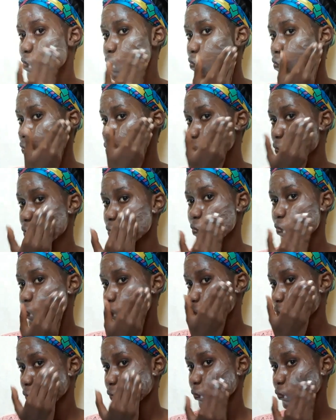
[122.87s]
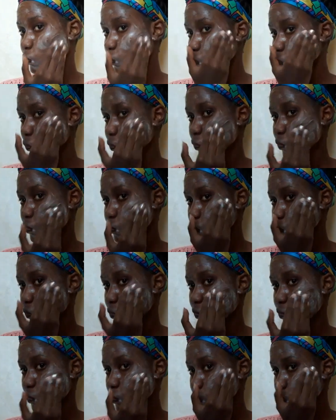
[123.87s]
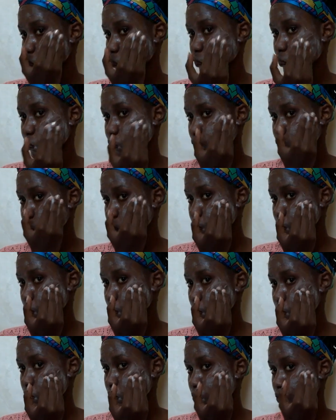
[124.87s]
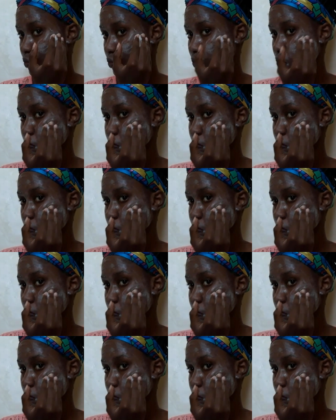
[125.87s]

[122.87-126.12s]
and it has really evened out my skin tone.